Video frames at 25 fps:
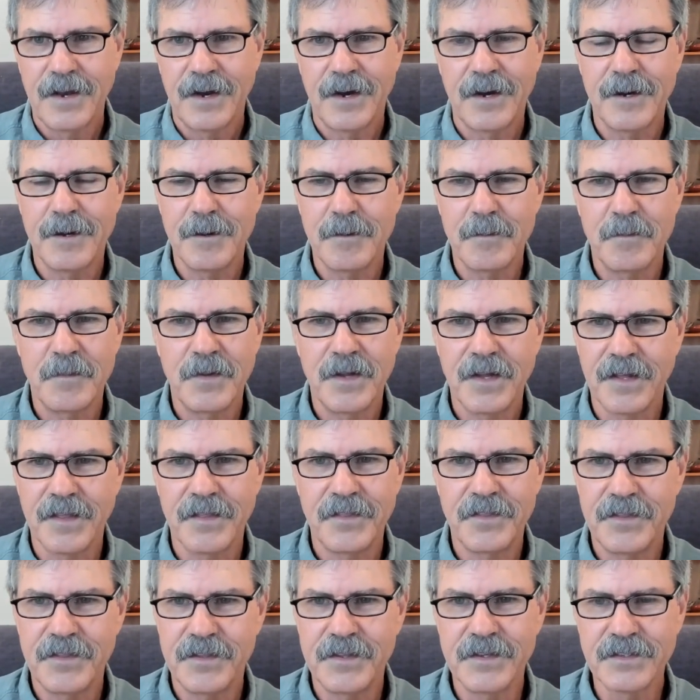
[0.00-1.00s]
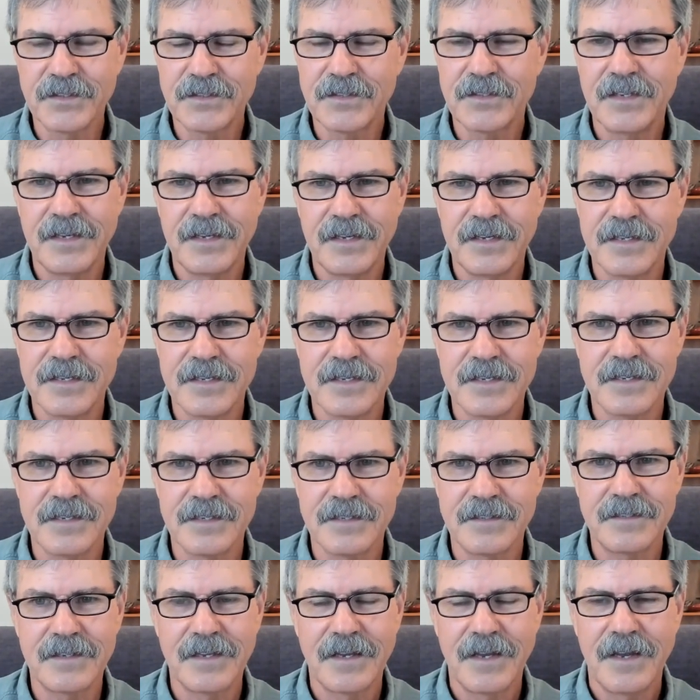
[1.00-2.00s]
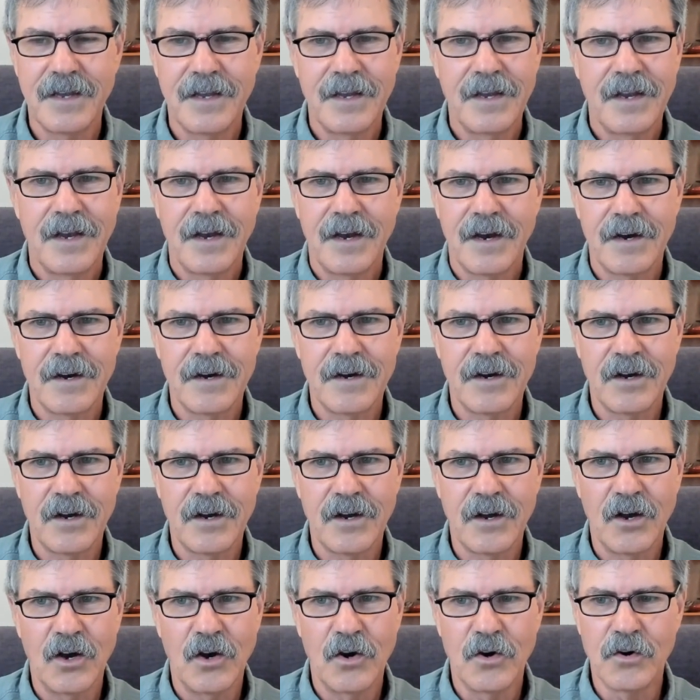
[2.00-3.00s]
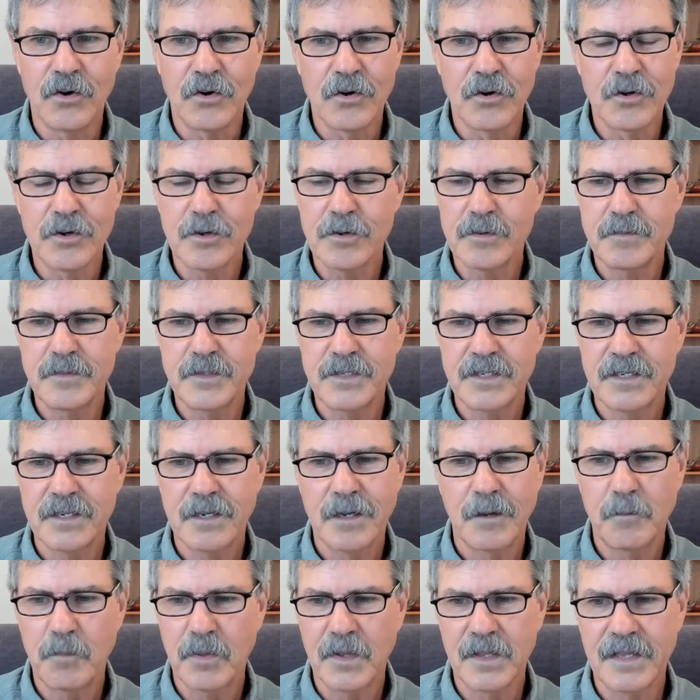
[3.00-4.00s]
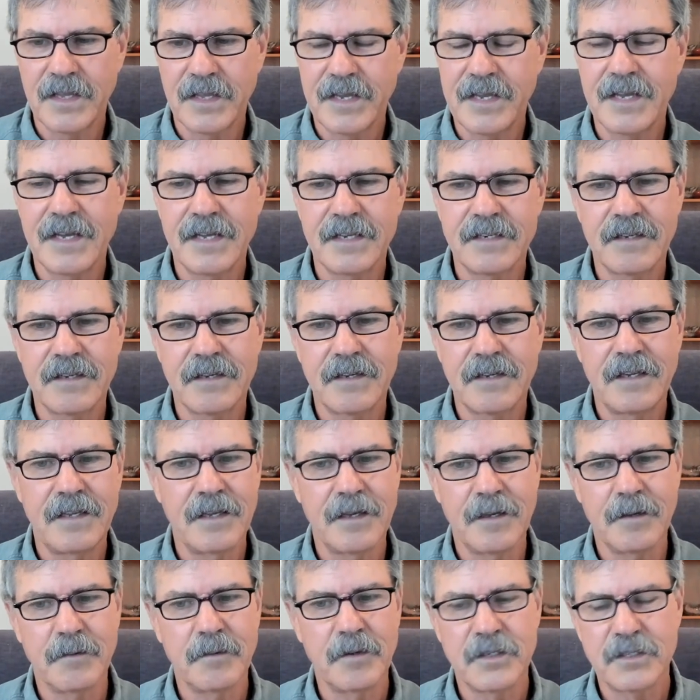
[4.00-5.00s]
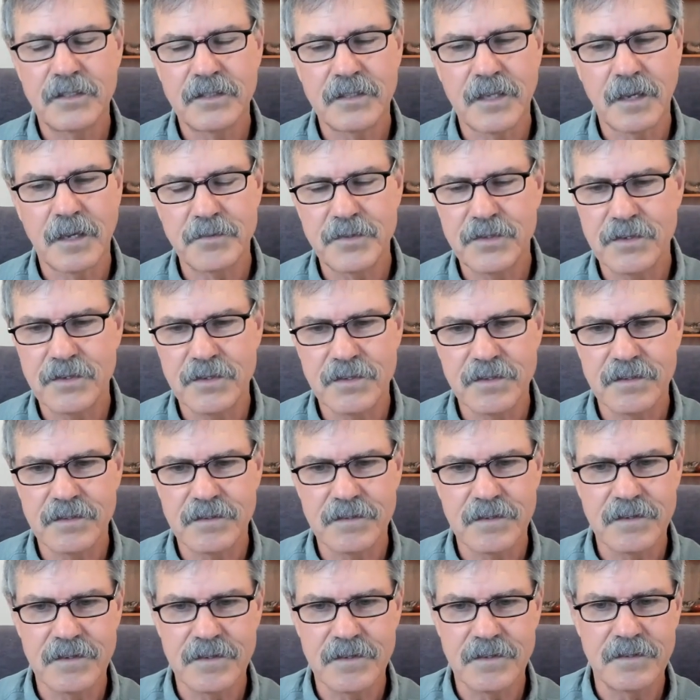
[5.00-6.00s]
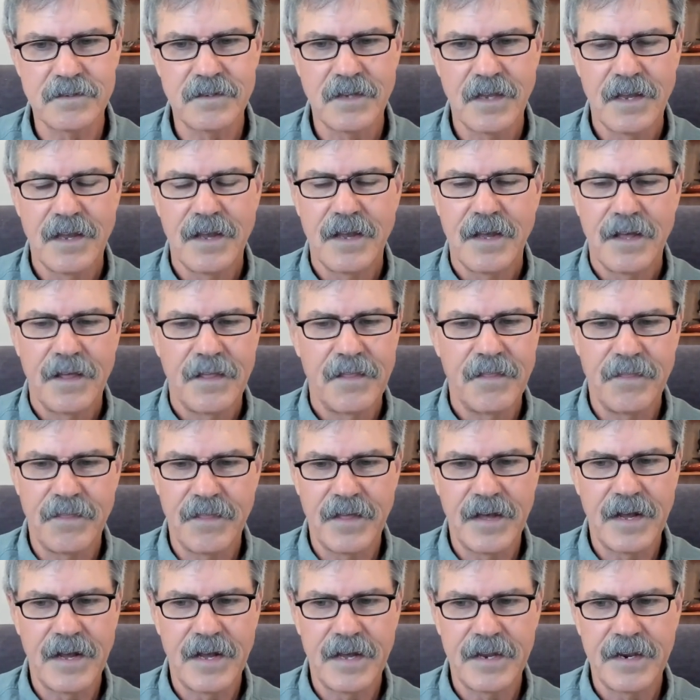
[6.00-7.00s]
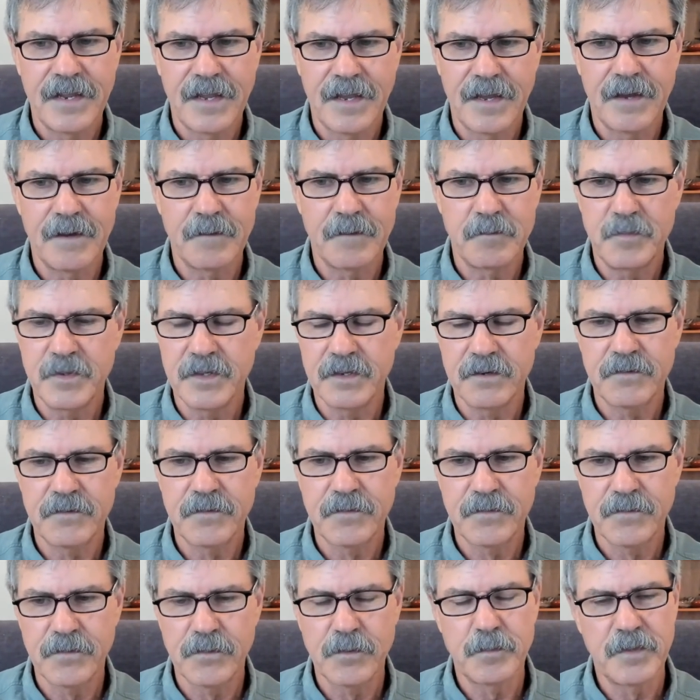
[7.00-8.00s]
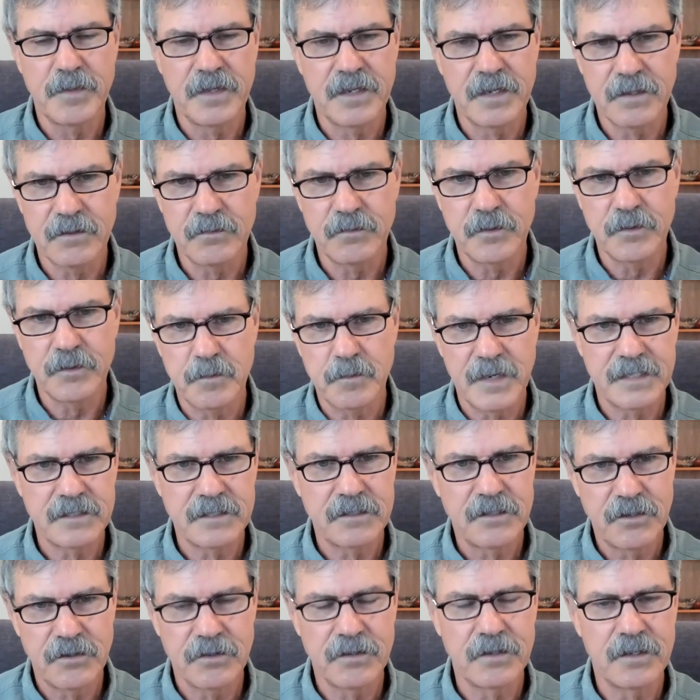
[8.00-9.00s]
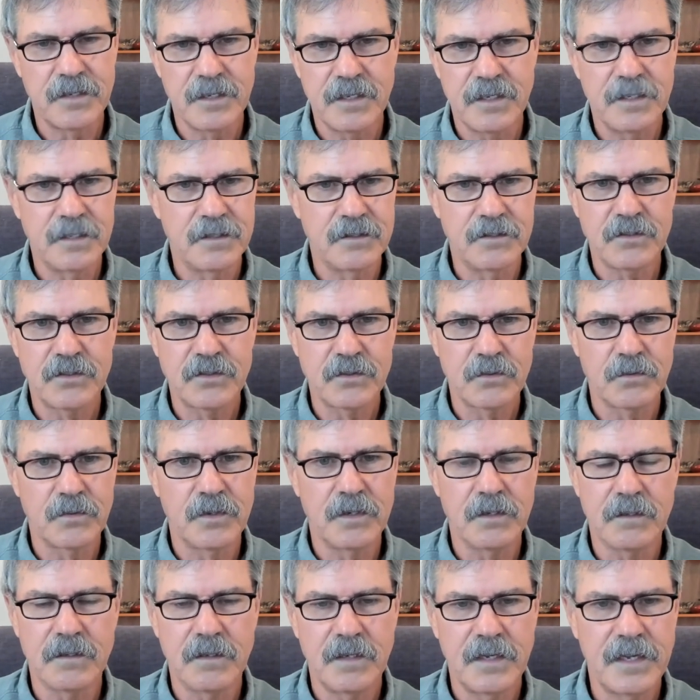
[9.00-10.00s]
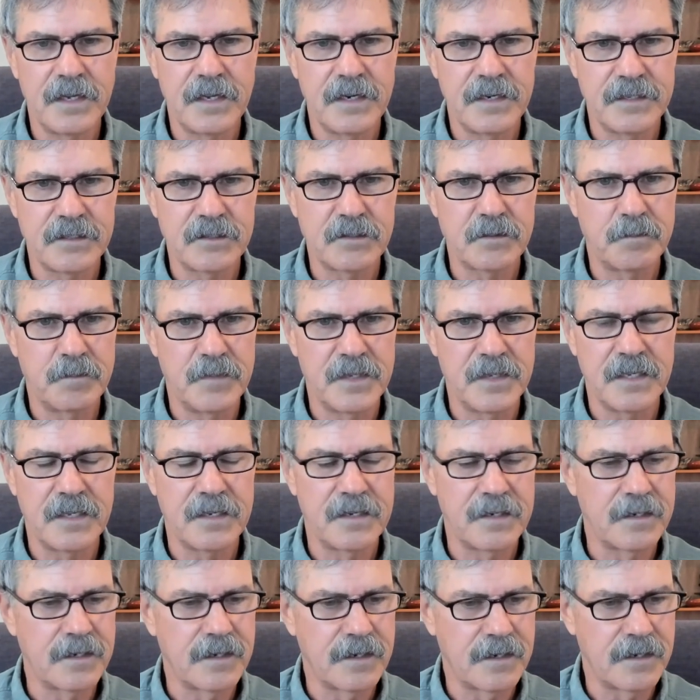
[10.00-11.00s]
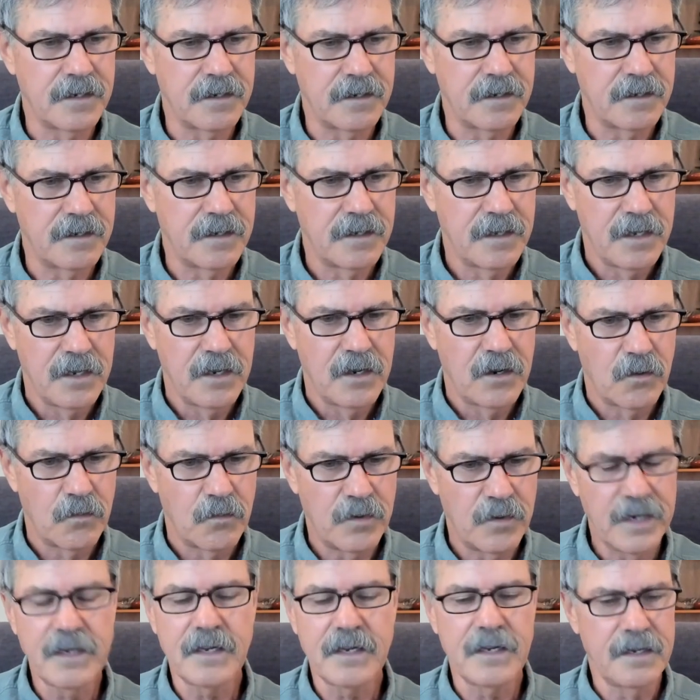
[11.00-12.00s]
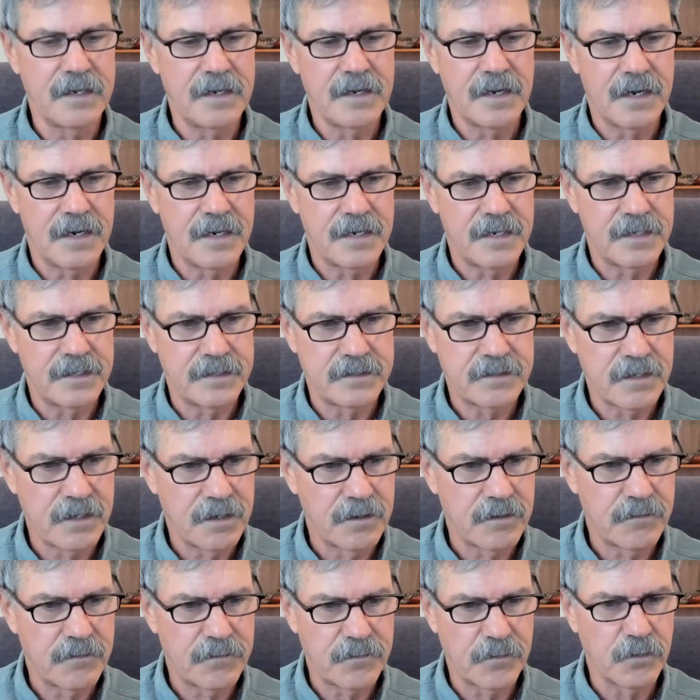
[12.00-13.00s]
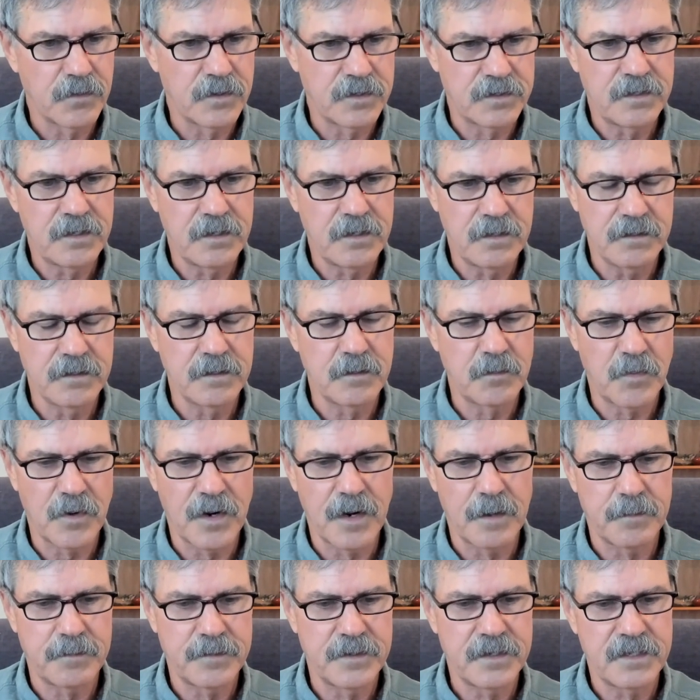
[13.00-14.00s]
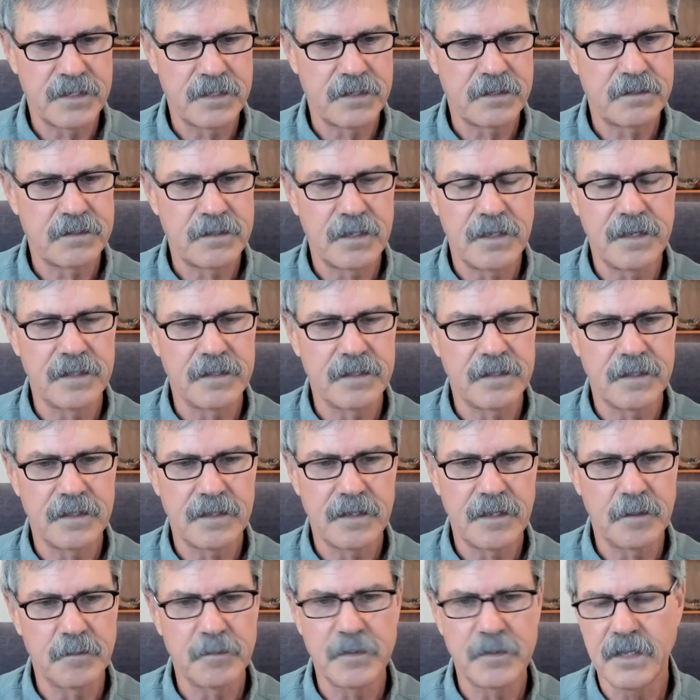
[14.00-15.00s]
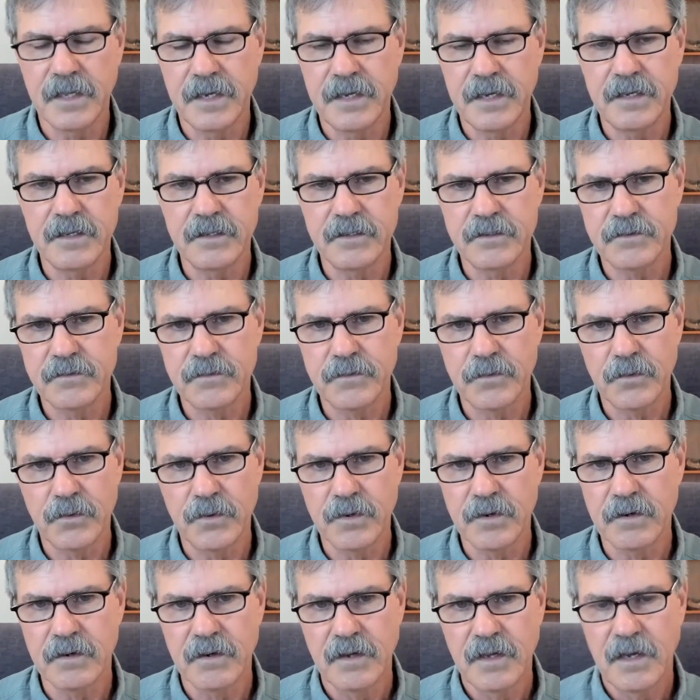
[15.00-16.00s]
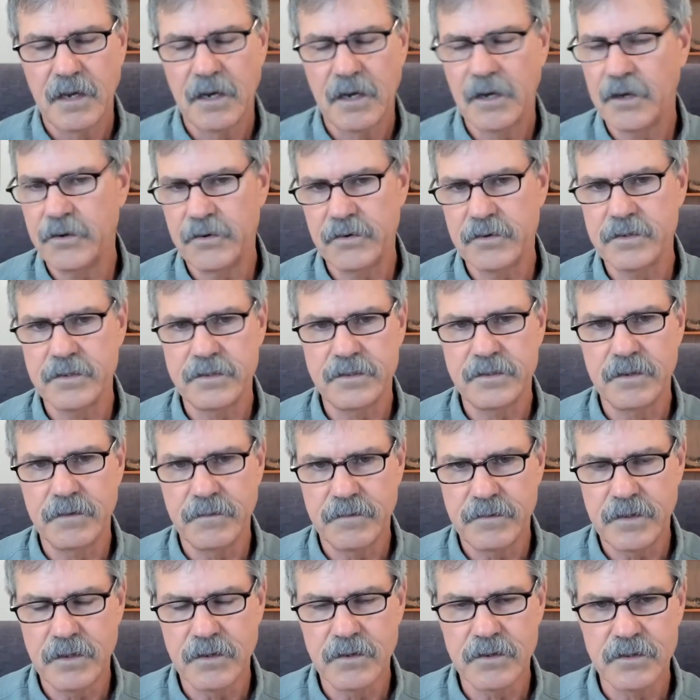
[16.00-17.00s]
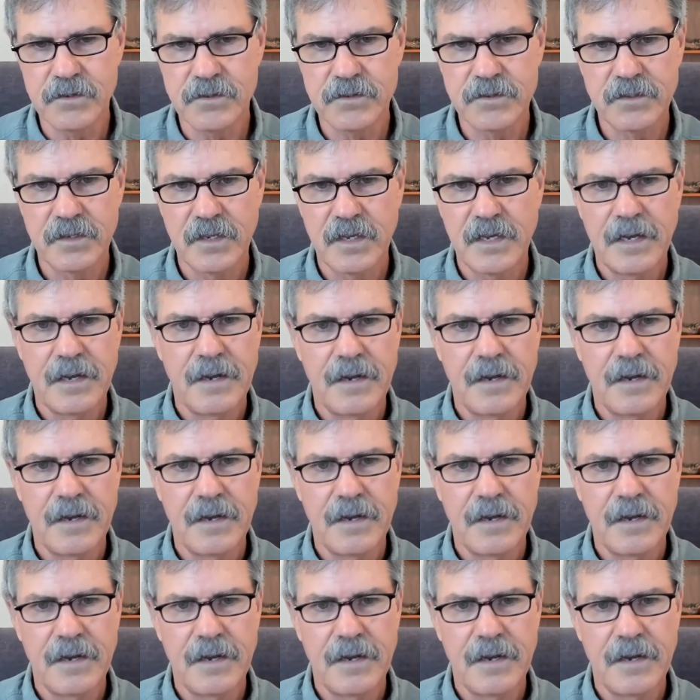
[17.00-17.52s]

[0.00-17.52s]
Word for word: Um, and this is uh, herbs, plant chem- substances that have been fermented bacteria in the soil. And it's been uh, recognized uh, for its healing properties in the Himalayas for hundreds of years